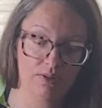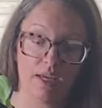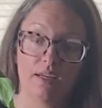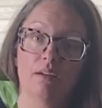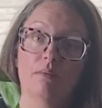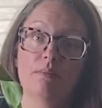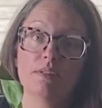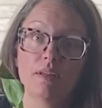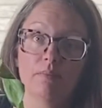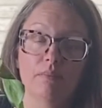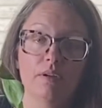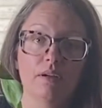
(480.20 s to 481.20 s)
items
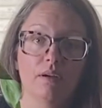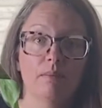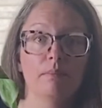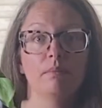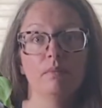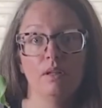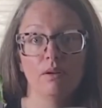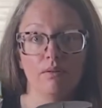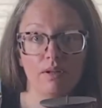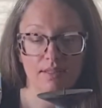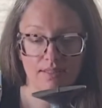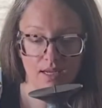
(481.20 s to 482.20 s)
and bring them, you know,
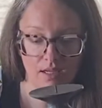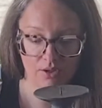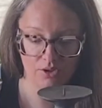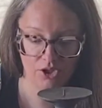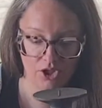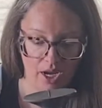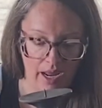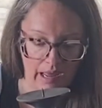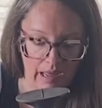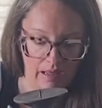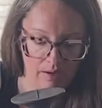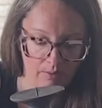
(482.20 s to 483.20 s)
inside your
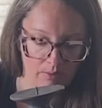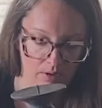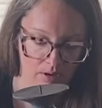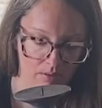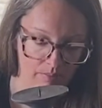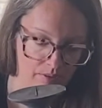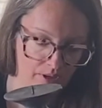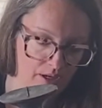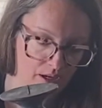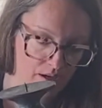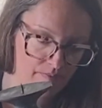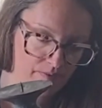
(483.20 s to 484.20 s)
shed or put a
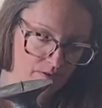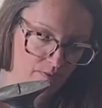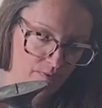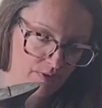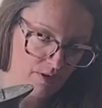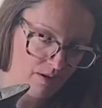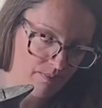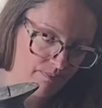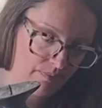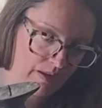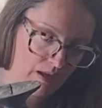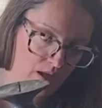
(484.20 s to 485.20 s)
cover over them.
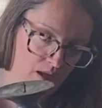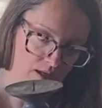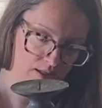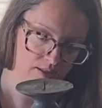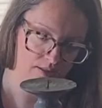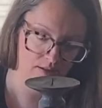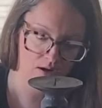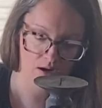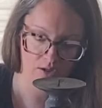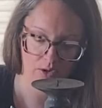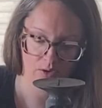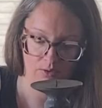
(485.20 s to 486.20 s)

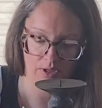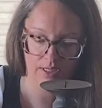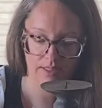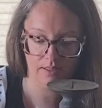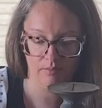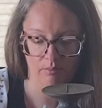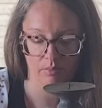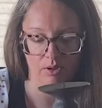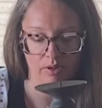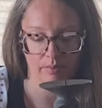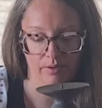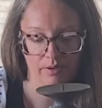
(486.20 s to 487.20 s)
Hard coat isn't
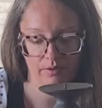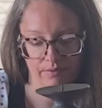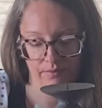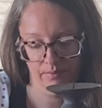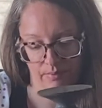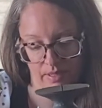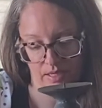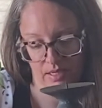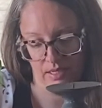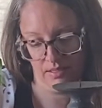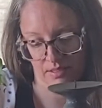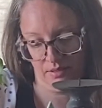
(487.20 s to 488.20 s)
bulletproof, but
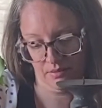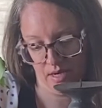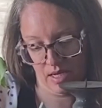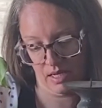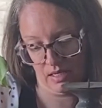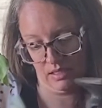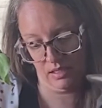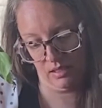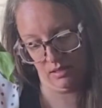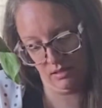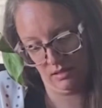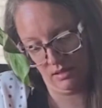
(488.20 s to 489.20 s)
it is a great
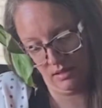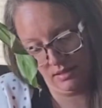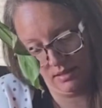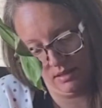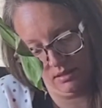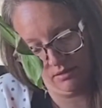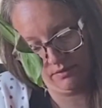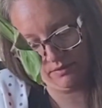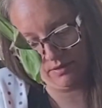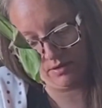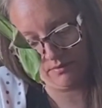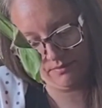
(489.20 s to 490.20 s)
sealer for